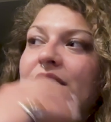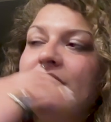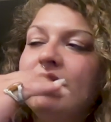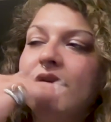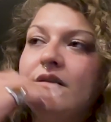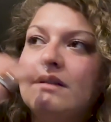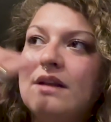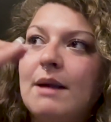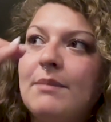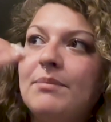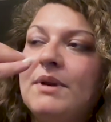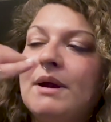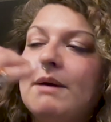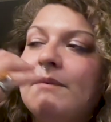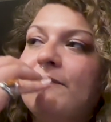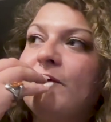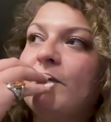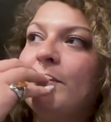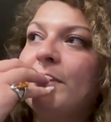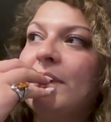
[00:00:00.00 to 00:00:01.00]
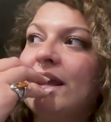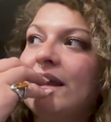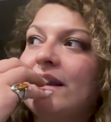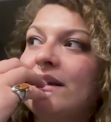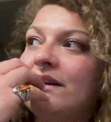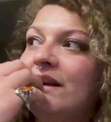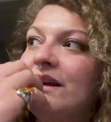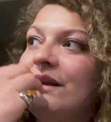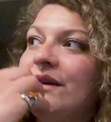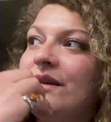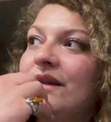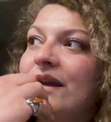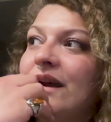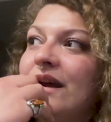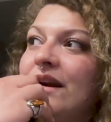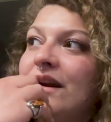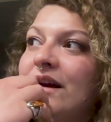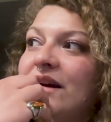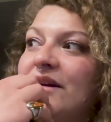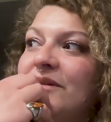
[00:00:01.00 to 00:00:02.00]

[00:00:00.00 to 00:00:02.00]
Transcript: stepped up for me. And he said,